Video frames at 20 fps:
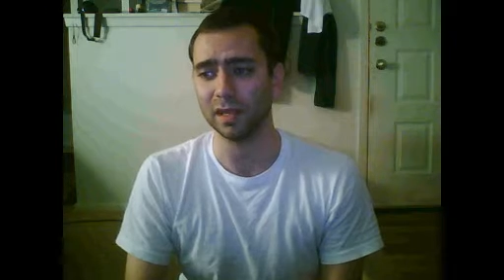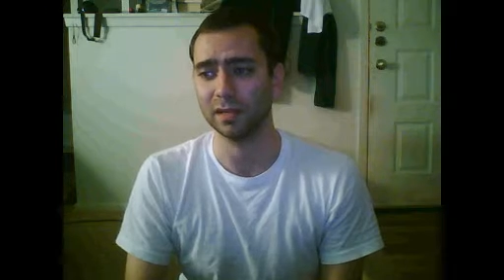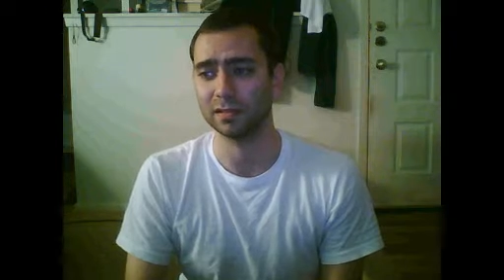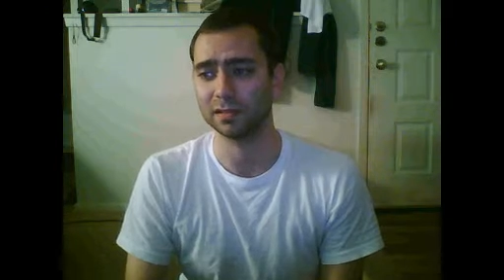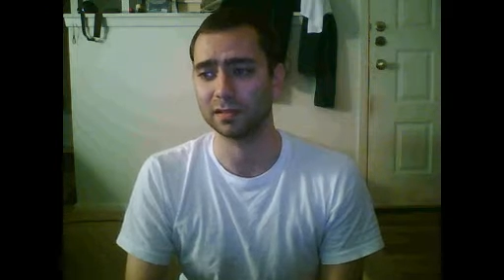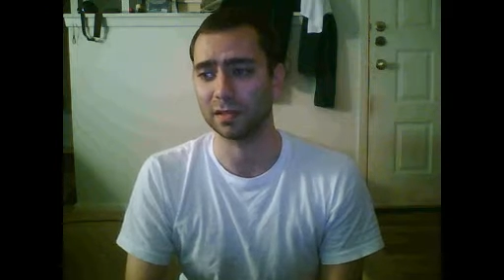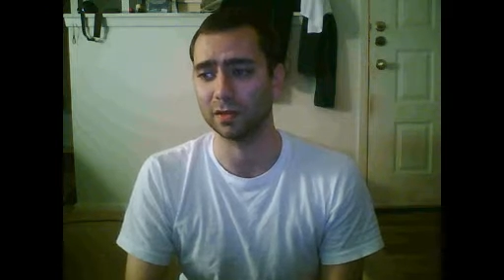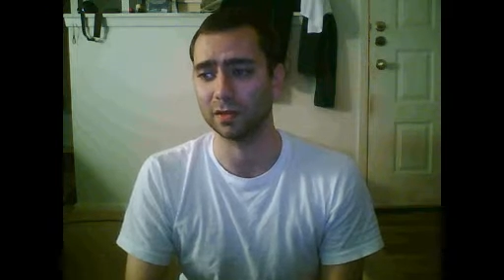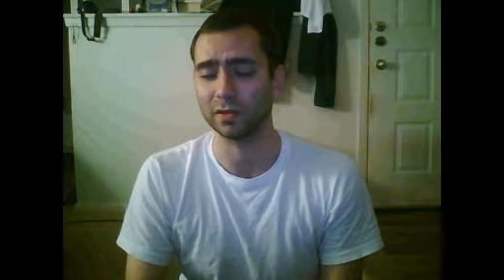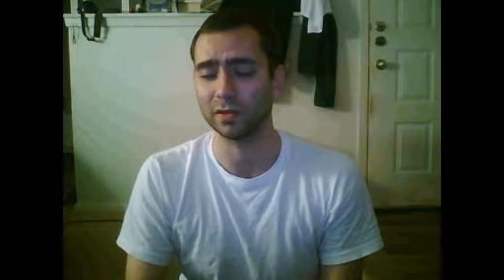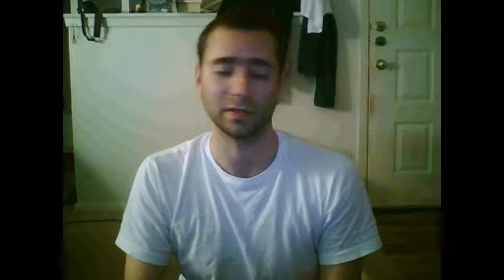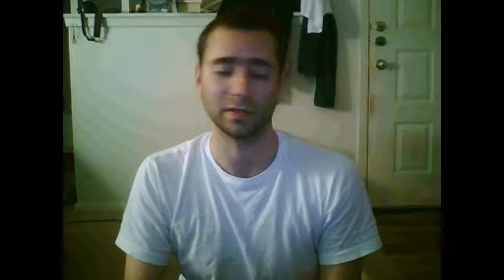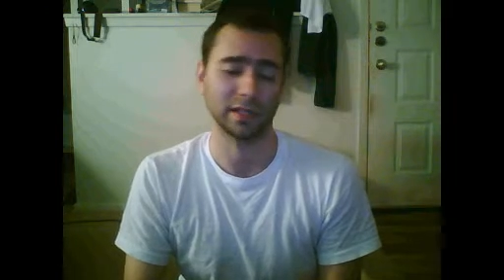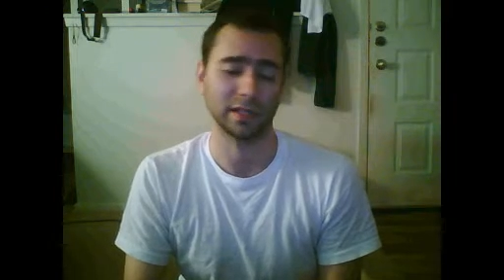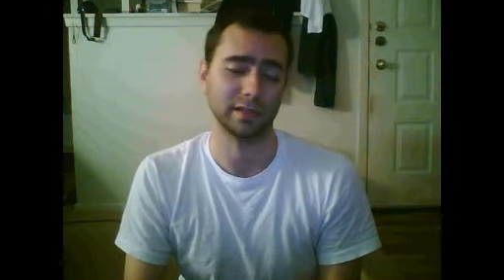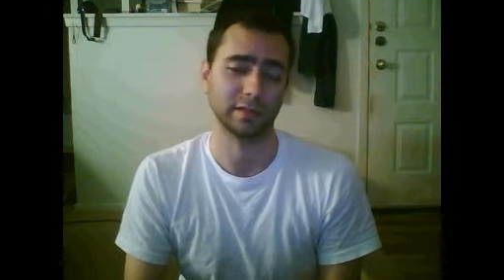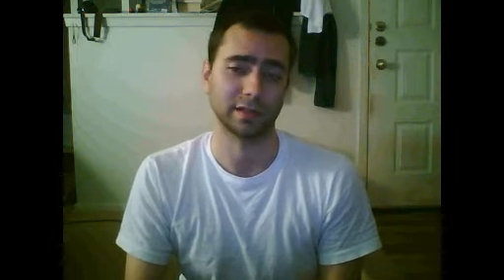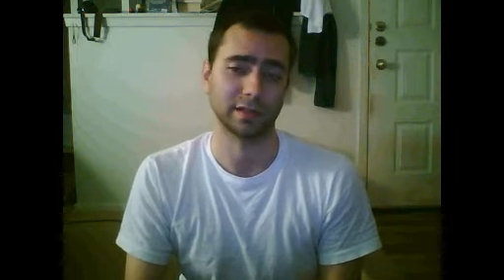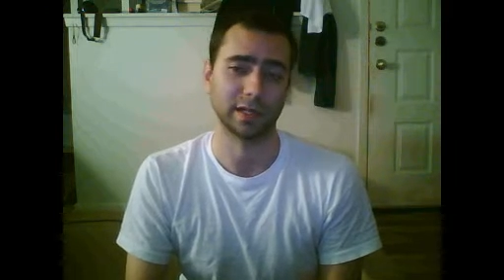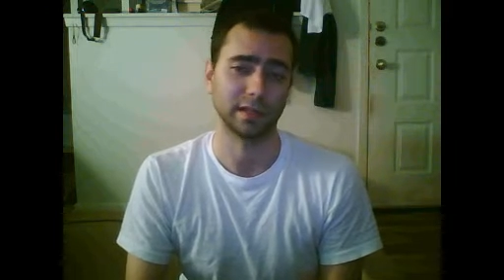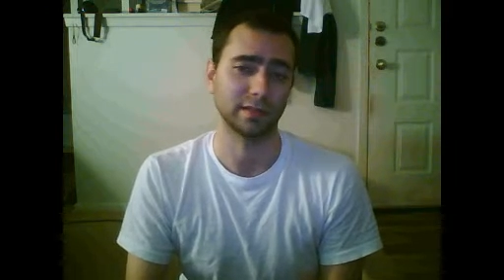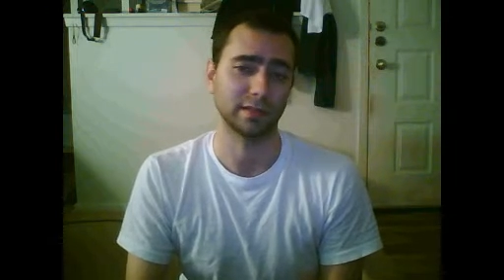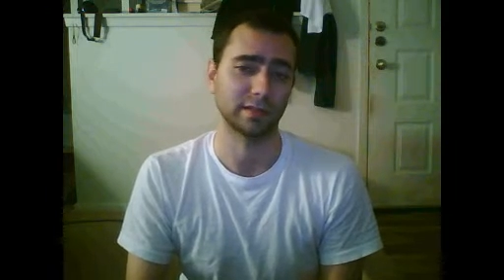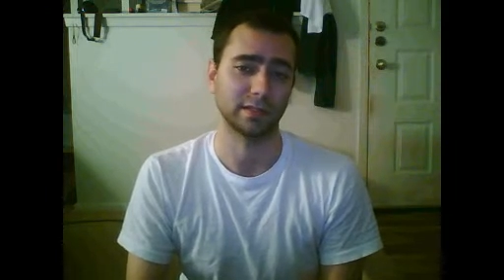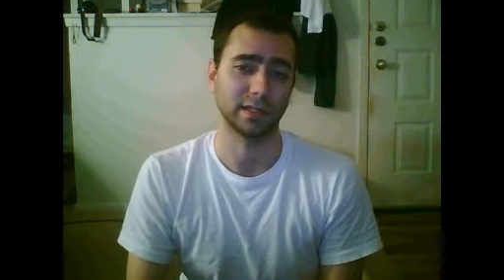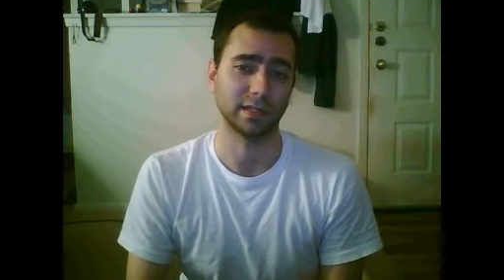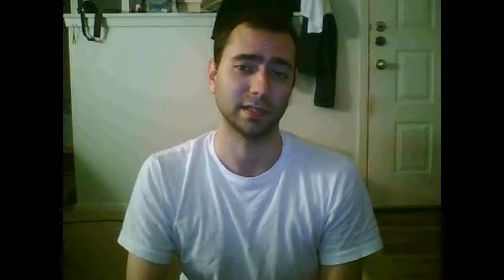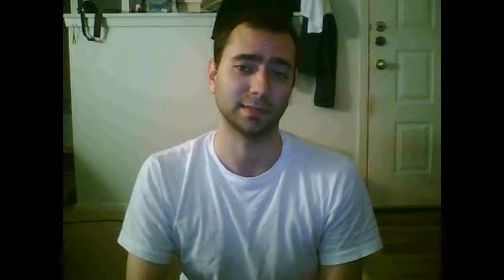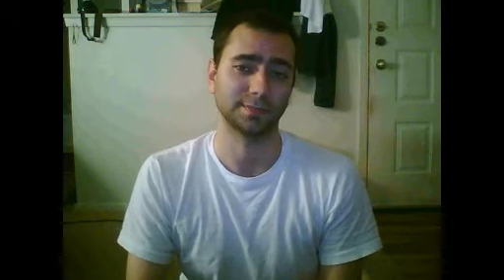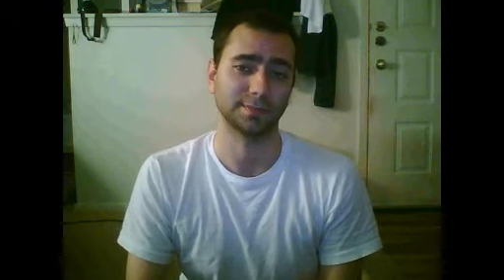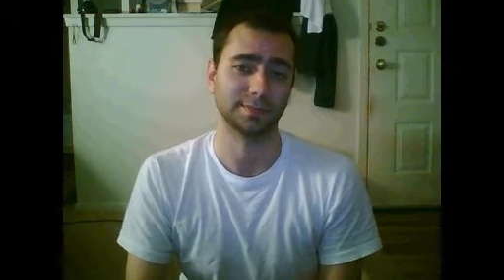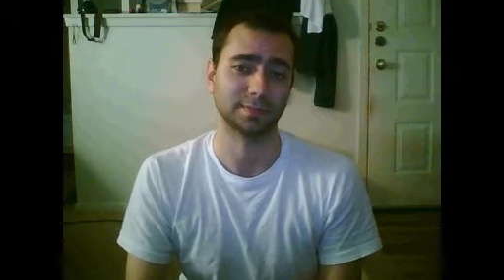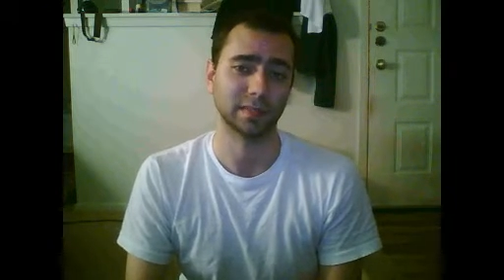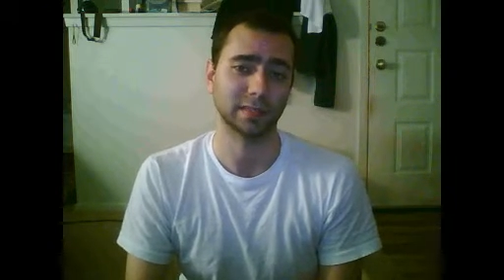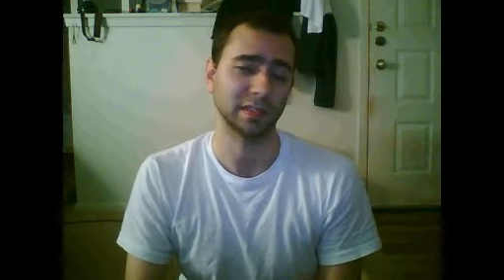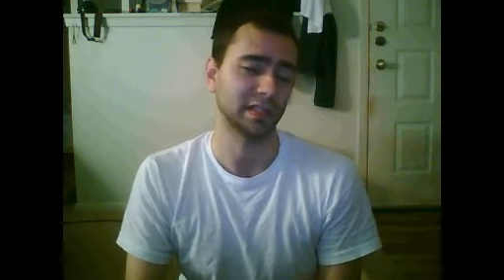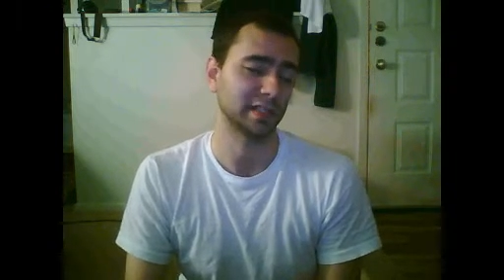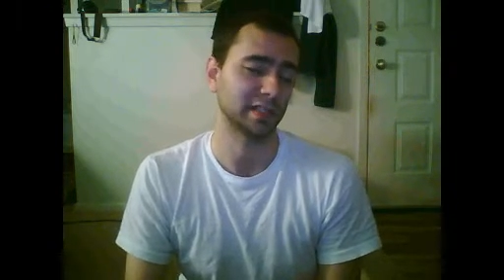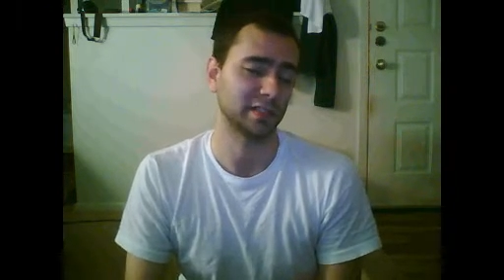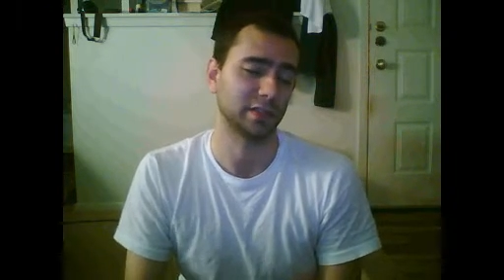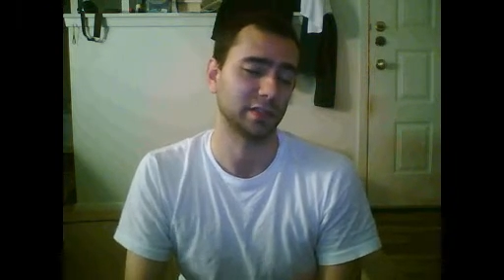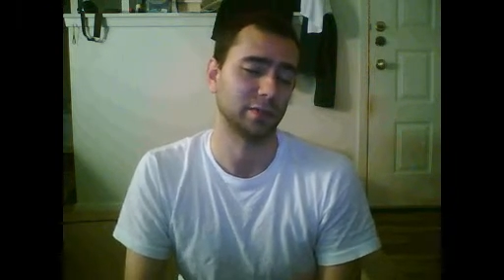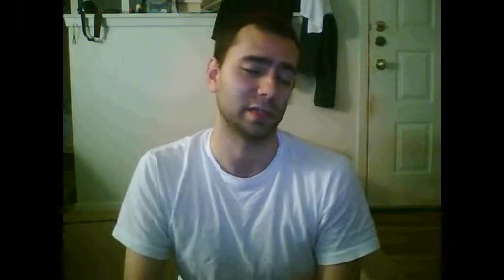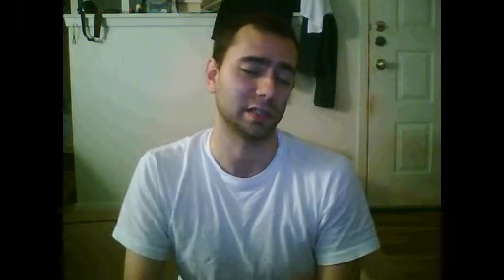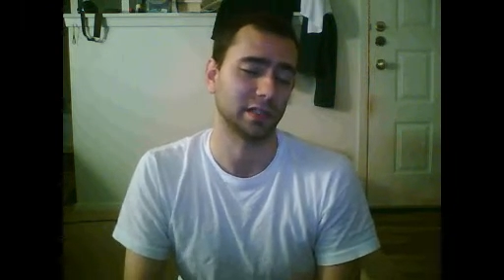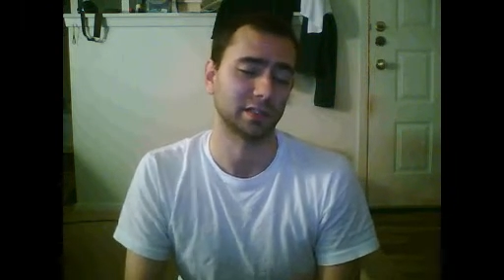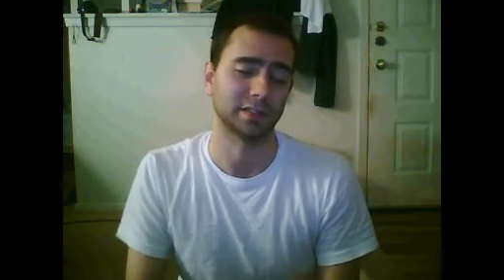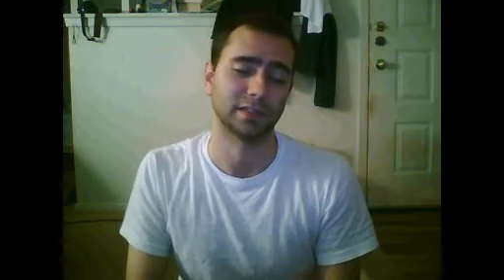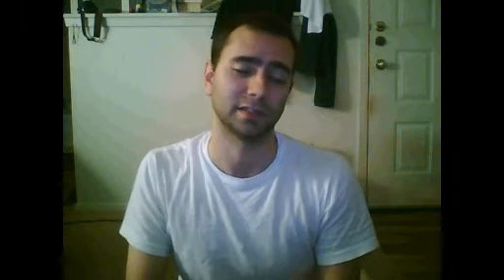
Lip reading: So don't let your kids, unless you want